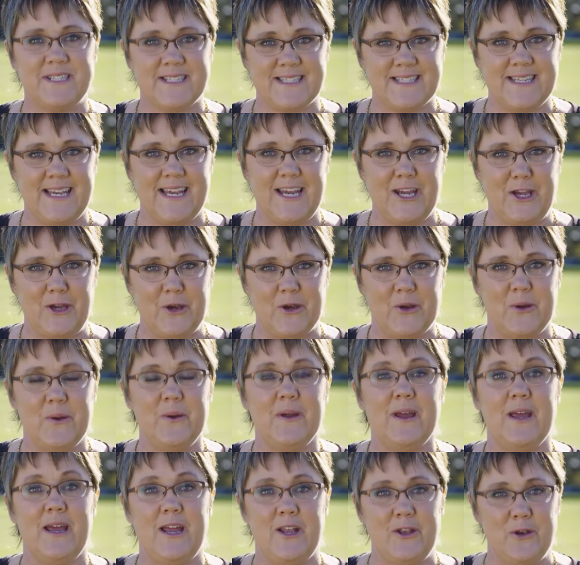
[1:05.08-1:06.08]
to seeing you
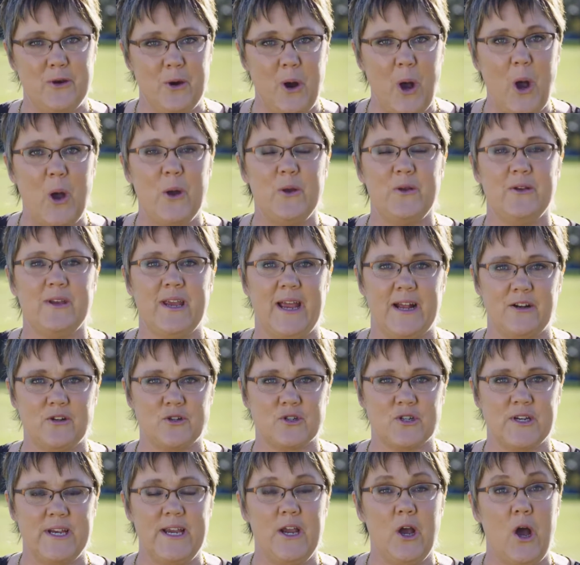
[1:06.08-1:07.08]
in your own
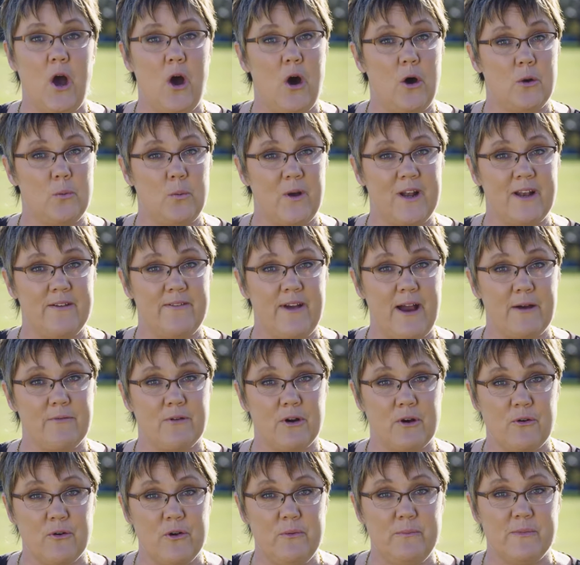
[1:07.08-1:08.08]
country on one of our
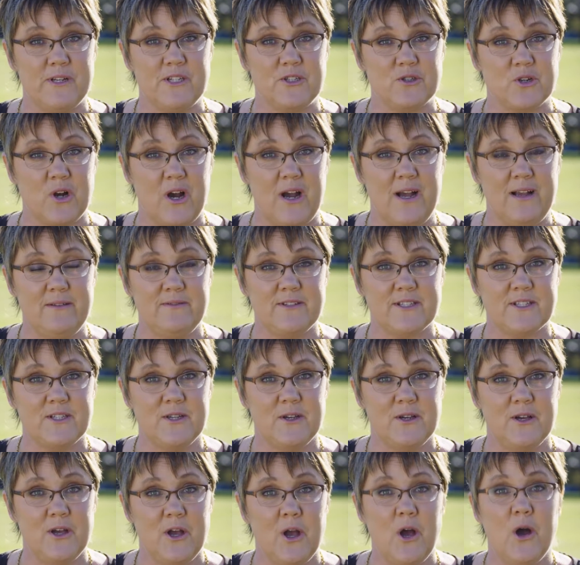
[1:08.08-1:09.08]
recruitment drives,
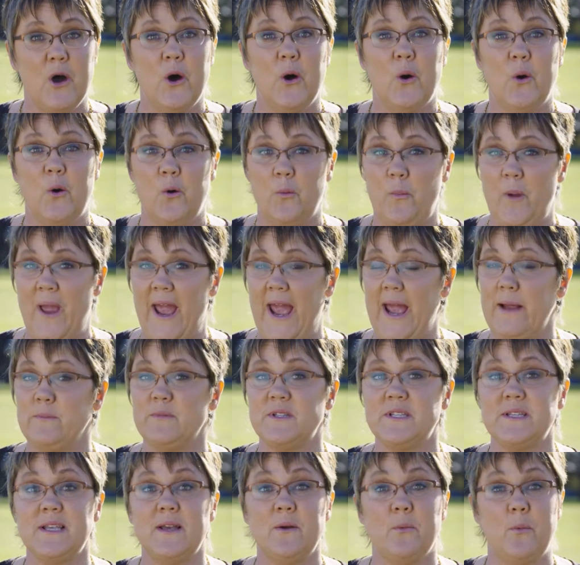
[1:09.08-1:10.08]
or
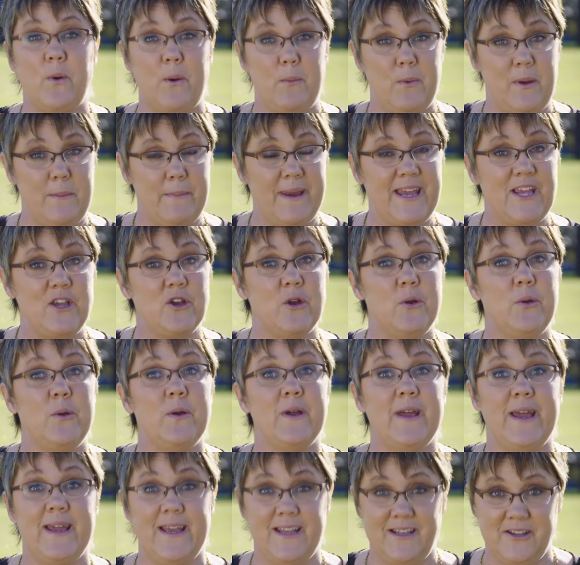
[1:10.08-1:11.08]
perhaps when we meet you
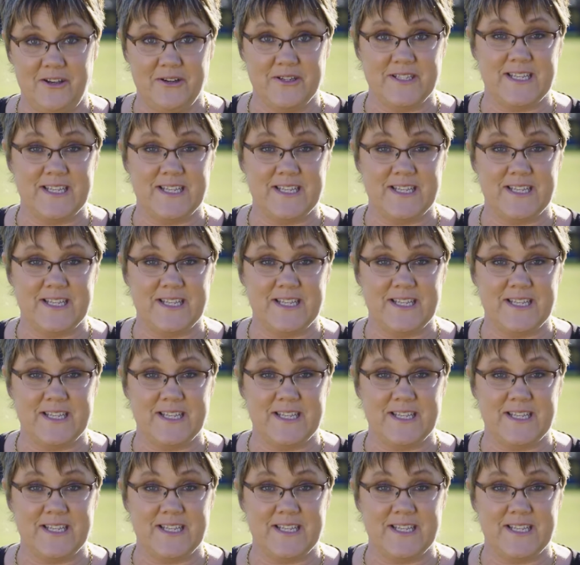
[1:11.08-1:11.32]
in New